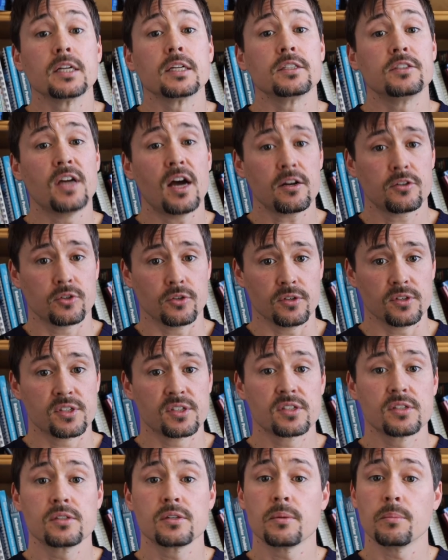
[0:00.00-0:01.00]

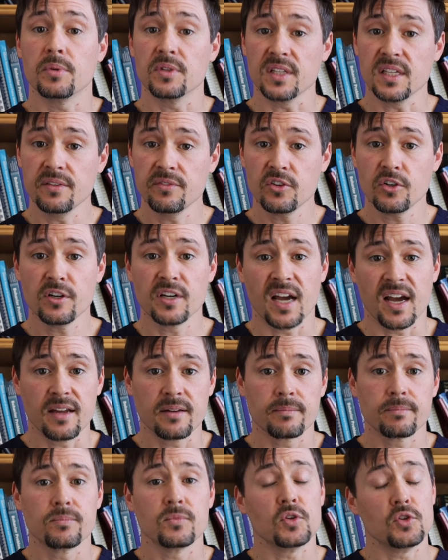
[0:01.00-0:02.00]
Doctors, believe it or
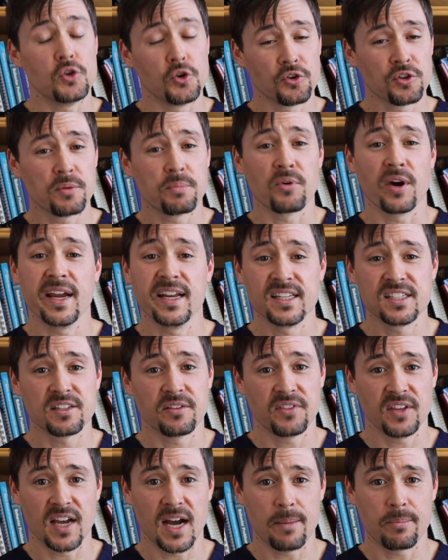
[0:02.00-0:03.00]
not, you're the brains of
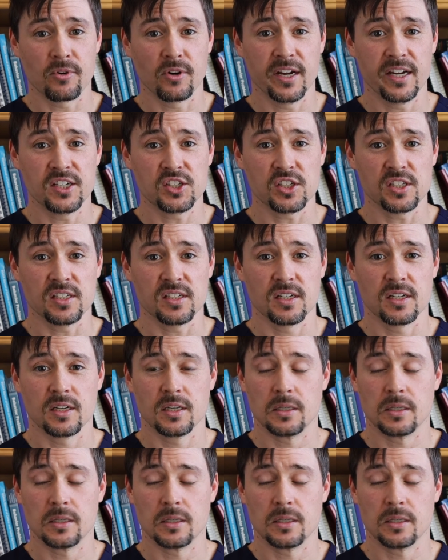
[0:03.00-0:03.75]
the operation.